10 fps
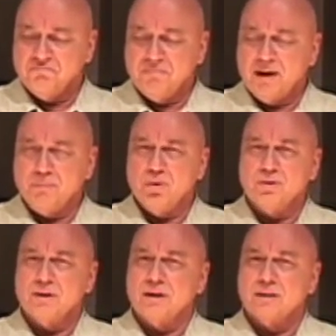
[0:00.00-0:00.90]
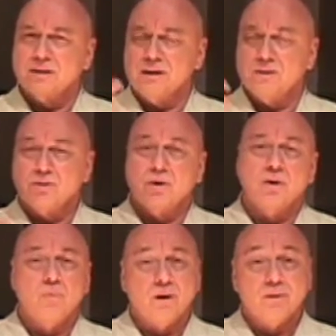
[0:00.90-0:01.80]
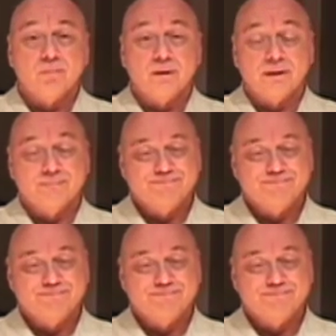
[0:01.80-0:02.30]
make music and sing a song while you're playing.